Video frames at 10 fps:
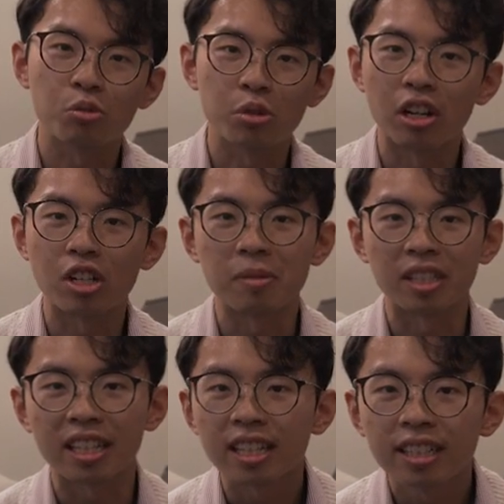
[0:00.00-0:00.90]
3 hours per
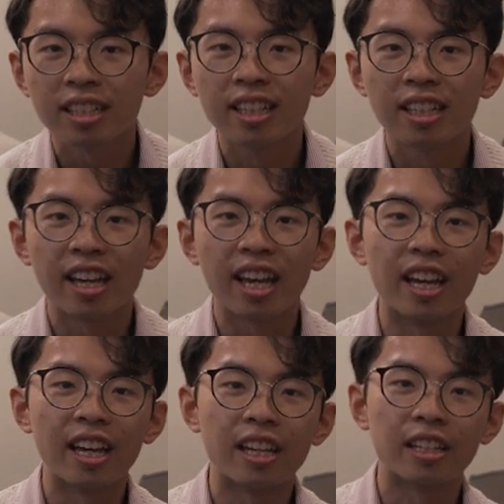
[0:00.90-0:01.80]
day.
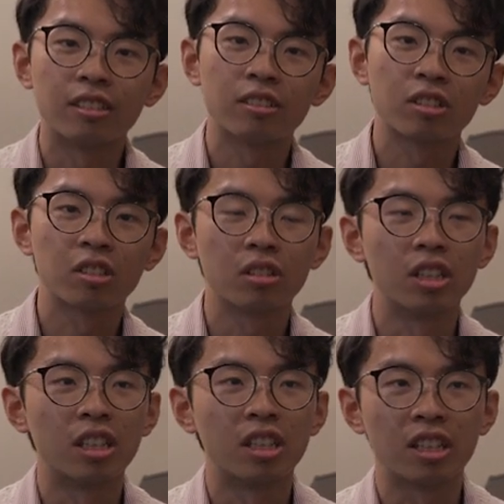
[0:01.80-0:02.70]
And
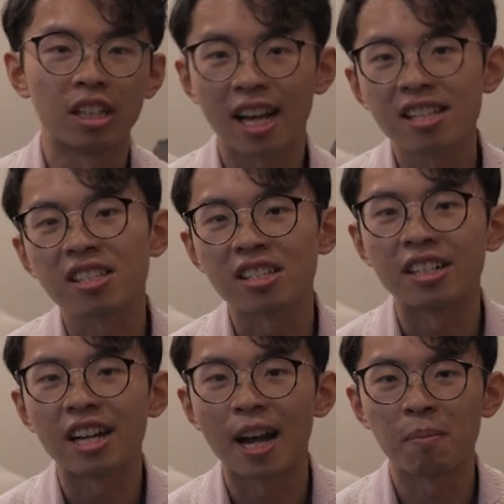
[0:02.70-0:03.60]
last
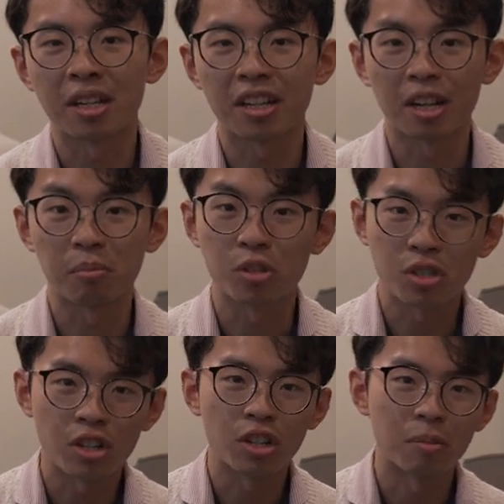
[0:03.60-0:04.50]
year, I picked up
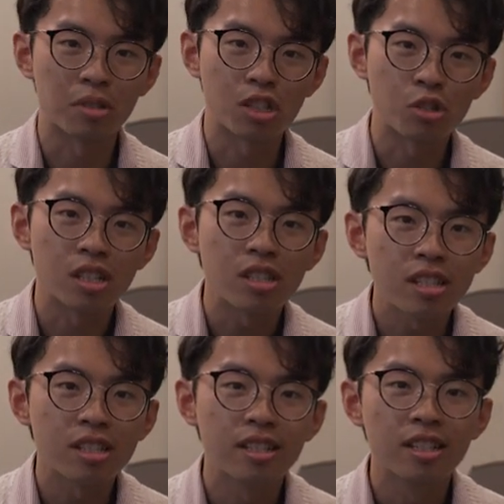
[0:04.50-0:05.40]
musical compositions.